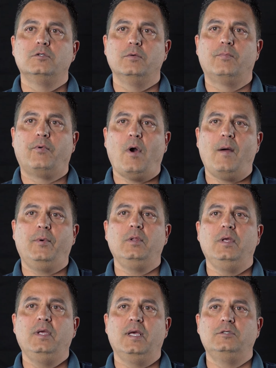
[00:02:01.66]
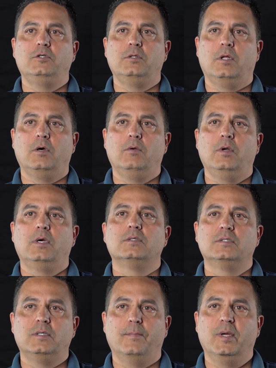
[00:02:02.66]
to properly get your loan
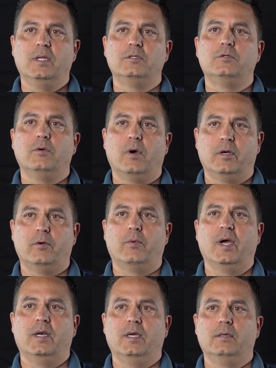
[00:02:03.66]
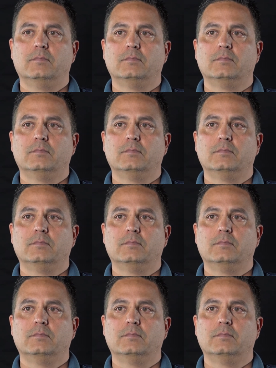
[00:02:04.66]
submitted to underwriting.